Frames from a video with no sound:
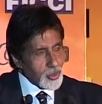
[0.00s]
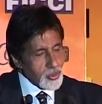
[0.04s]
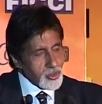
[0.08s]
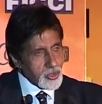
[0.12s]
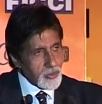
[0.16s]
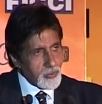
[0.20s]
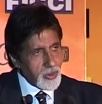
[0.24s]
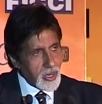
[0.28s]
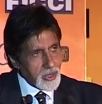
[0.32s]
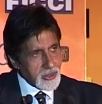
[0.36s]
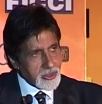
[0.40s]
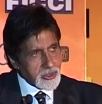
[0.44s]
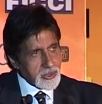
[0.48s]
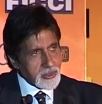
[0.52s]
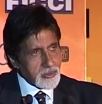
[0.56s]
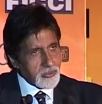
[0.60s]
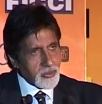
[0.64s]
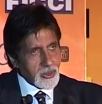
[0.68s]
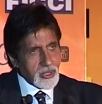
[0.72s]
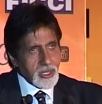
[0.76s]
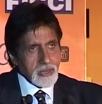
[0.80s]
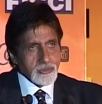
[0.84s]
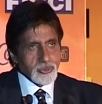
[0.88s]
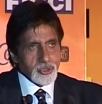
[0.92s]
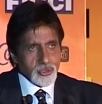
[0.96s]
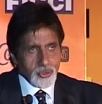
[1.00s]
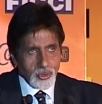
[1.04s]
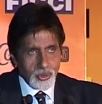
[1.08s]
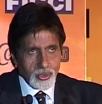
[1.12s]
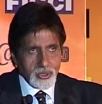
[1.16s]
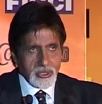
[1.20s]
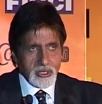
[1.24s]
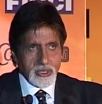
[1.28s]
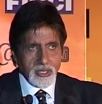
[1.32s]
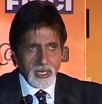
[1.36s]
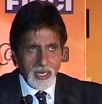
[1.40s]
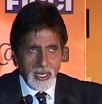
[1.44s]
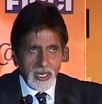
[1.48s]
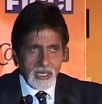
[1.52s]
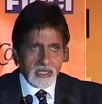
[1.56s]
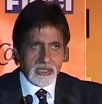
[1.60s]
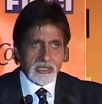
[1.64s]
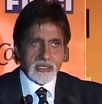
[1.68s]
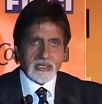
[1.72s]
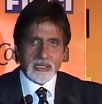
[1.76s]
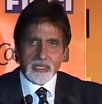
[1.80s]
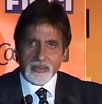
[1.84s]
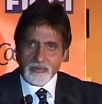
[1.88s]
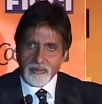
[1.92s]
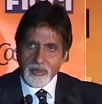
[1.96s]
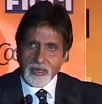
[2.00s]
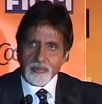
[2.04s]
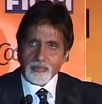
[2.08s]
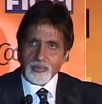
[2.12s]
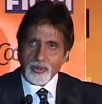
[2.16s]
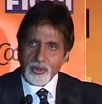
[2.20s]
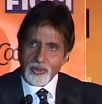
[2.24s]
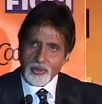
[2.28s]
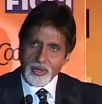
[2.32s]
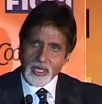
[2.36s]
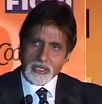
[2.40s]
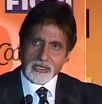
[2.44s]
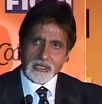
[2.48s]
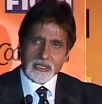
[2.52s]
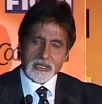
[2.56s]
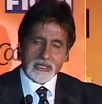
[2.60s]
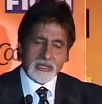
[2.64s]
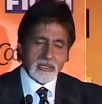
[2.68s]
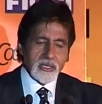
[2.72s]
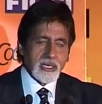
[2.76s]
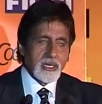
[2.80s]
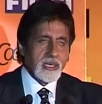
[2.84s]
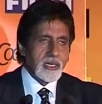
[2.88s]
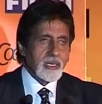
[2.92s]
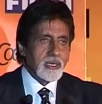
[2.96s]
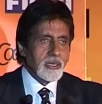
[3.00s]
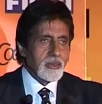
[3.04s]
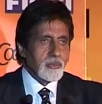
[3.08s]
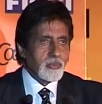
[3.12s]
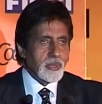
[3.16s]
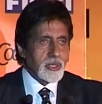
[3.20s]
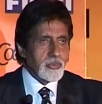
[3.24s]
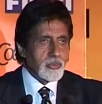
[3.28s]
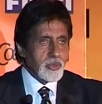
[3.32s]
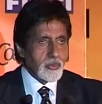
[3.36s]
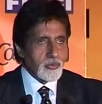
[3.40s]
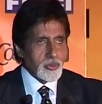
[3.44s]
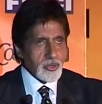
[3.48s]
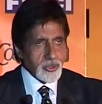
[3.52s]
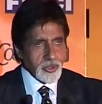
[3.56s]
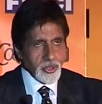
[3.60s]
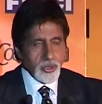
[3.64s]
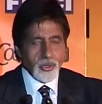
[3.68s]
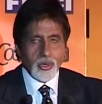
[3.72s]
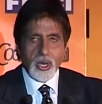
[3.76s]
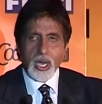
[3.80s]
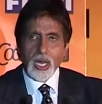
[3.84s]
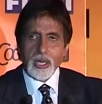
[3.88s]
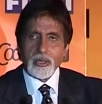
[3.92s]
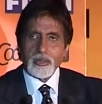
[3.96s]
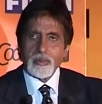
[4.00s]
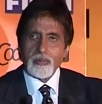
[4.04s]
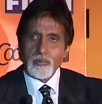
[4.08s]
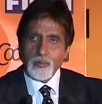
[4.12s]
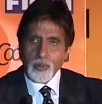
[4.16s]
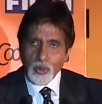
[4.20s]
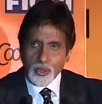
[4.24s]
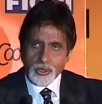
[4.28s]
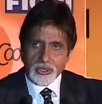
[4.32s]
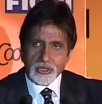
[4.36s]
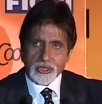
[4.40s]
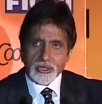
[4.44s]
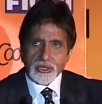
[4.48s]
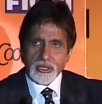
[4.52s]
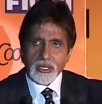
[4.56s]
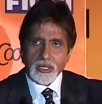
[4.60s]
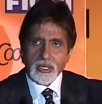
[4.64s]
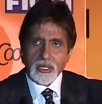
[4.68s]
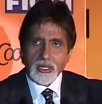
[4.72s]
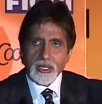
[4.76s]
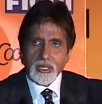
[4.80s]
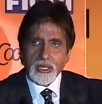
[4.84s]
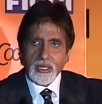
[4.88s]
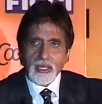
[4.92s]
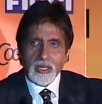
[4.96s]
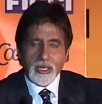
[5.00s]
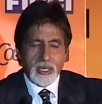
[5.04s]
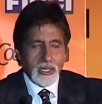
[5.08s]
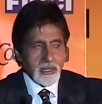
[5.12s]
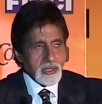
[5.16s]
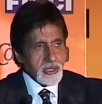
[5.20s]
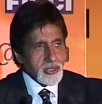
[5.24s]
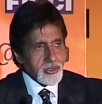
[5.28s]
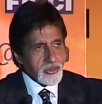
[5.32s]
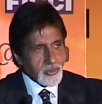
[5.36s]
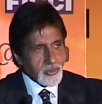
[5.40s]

known about it, but I'm sure that as the event progresses, people will know how important an